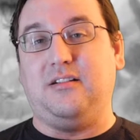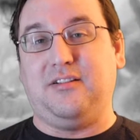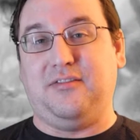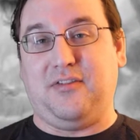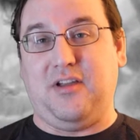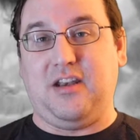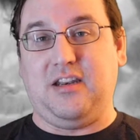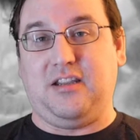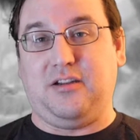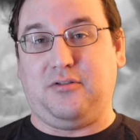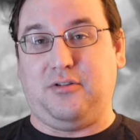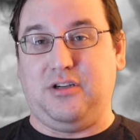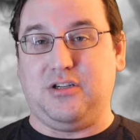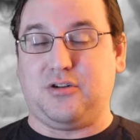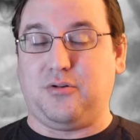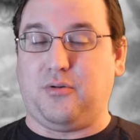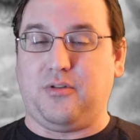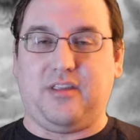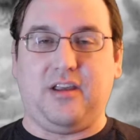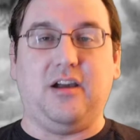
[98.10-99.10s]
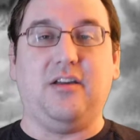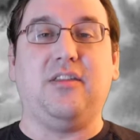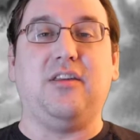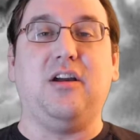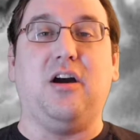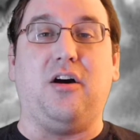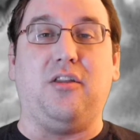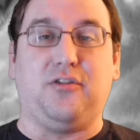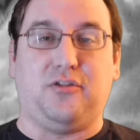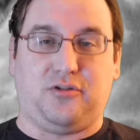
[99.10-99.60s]
defending creature or the
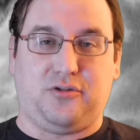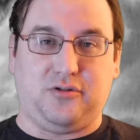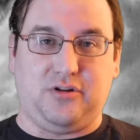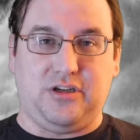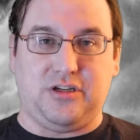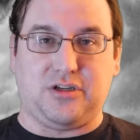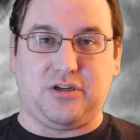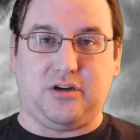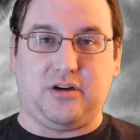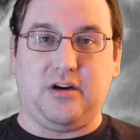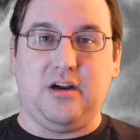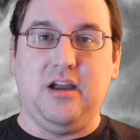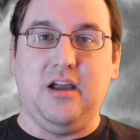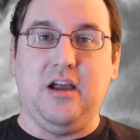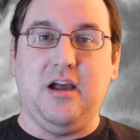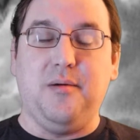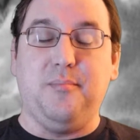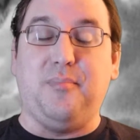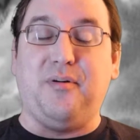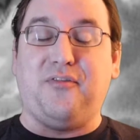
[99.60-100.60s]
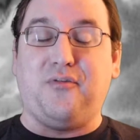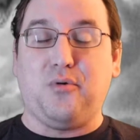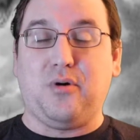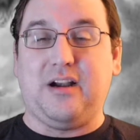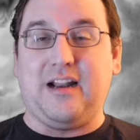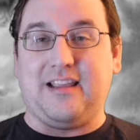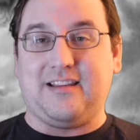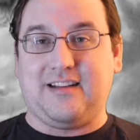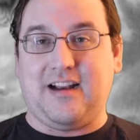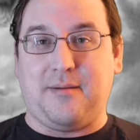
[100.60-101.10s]
the other creature before
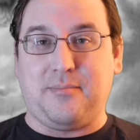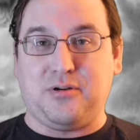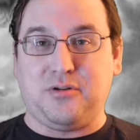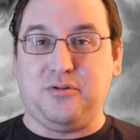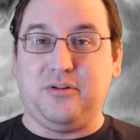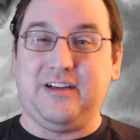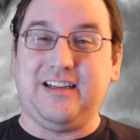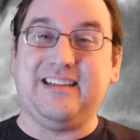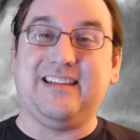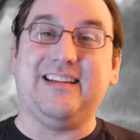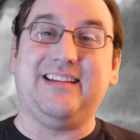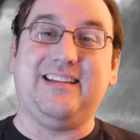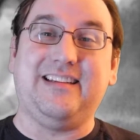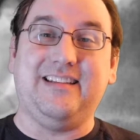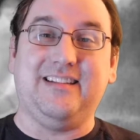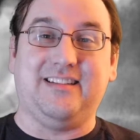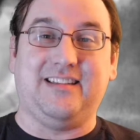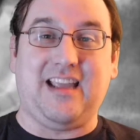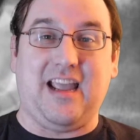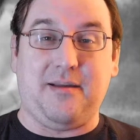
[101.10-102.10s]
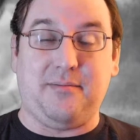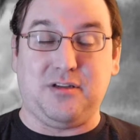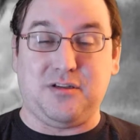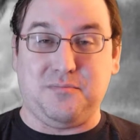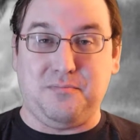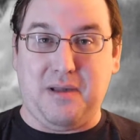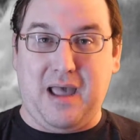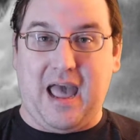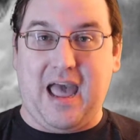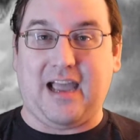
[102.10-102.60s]
it has an opportunity to deal
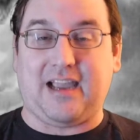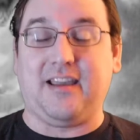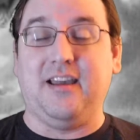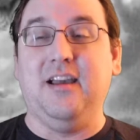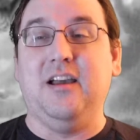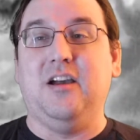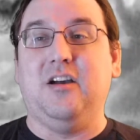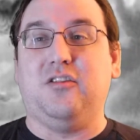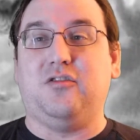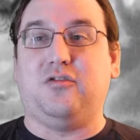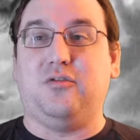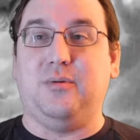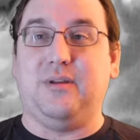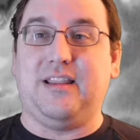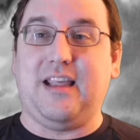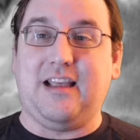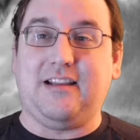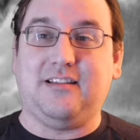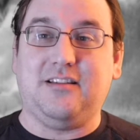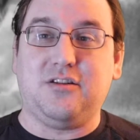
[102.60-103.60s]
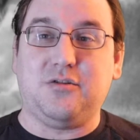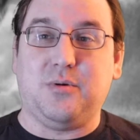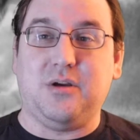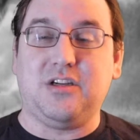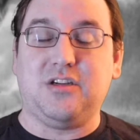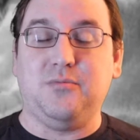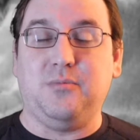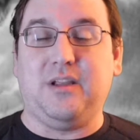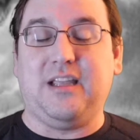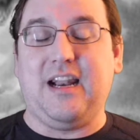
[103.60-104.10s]
damage back. So in that
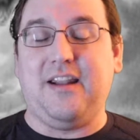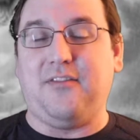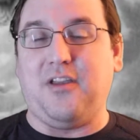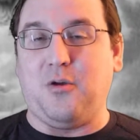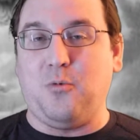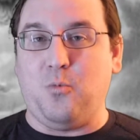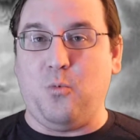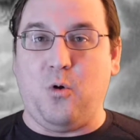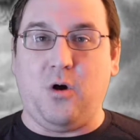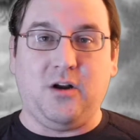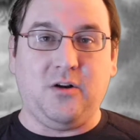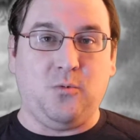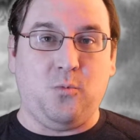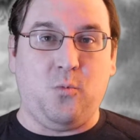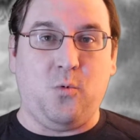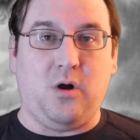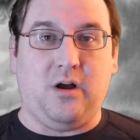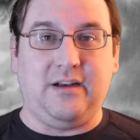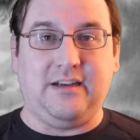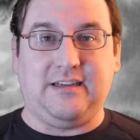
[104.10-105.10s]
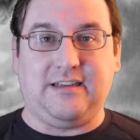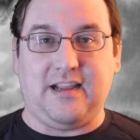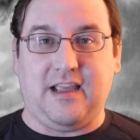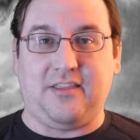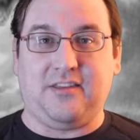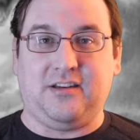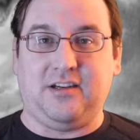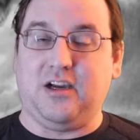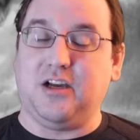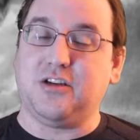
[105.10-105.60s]
situation, we could have a one one
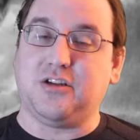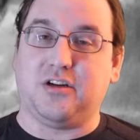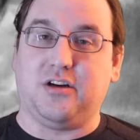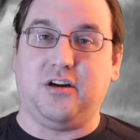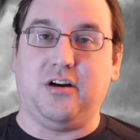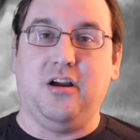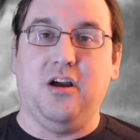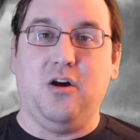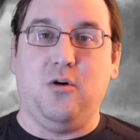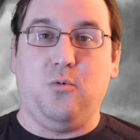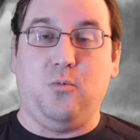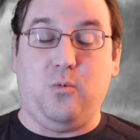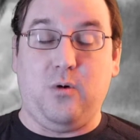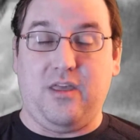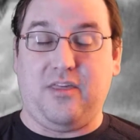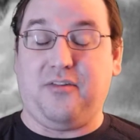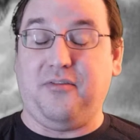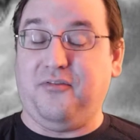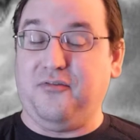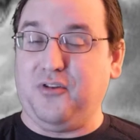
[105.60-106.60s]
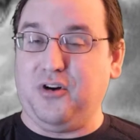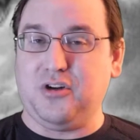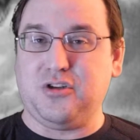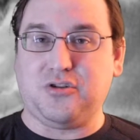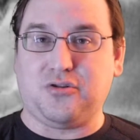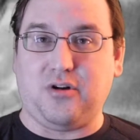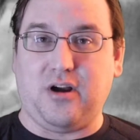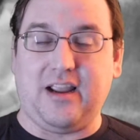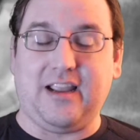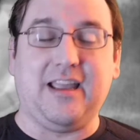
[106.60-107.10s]
Death Toucher with First
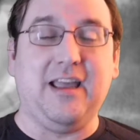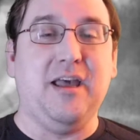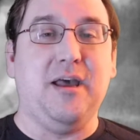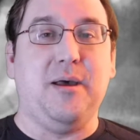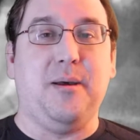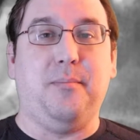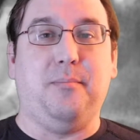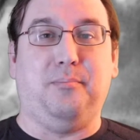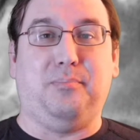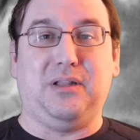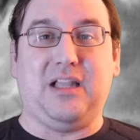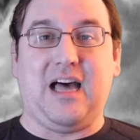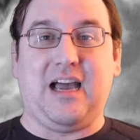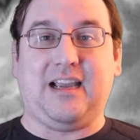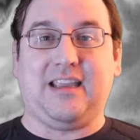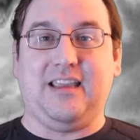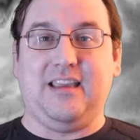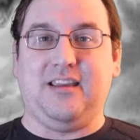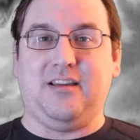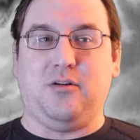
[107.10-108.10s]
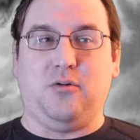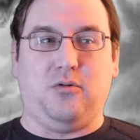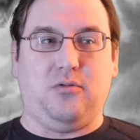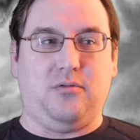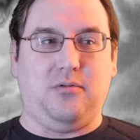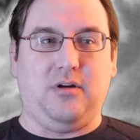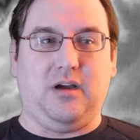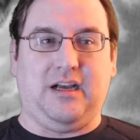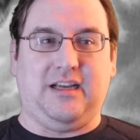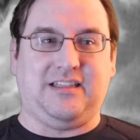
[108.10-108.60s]
Strike blocking
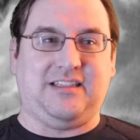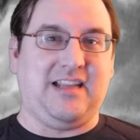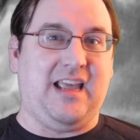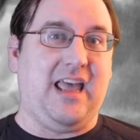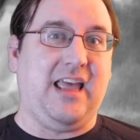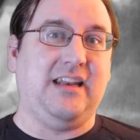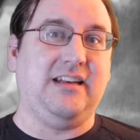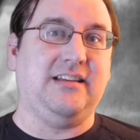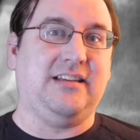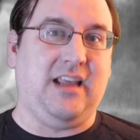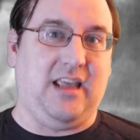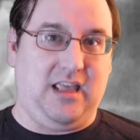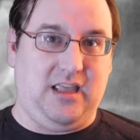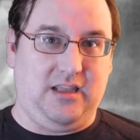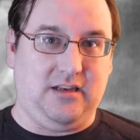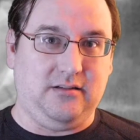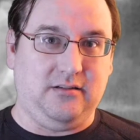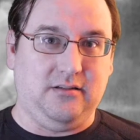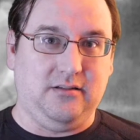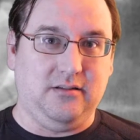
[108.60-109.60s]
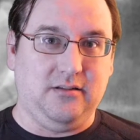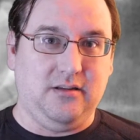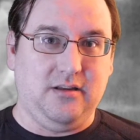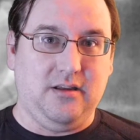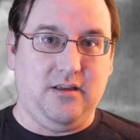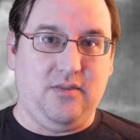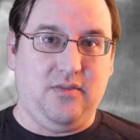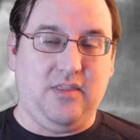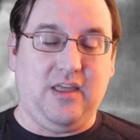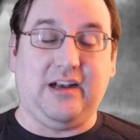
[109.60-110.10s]
a ten ten
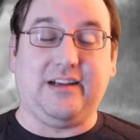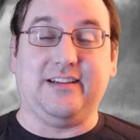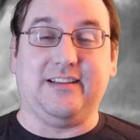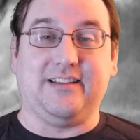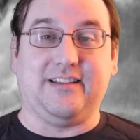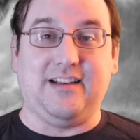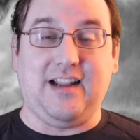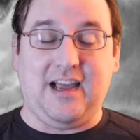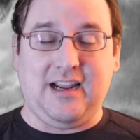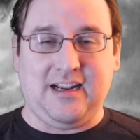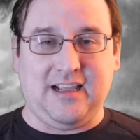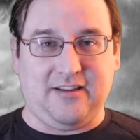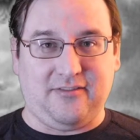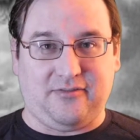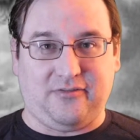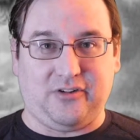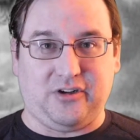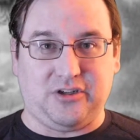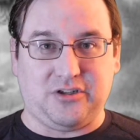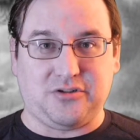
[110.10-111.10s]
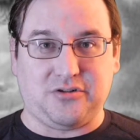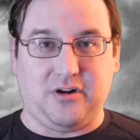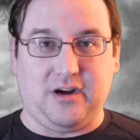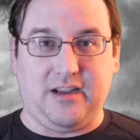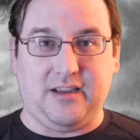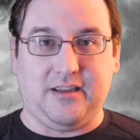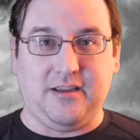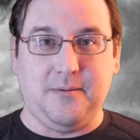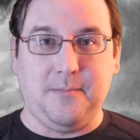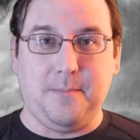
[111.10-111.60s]
that does not have First
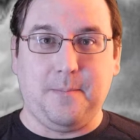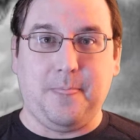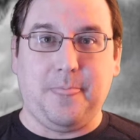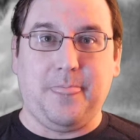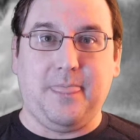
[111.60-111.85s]
Strike,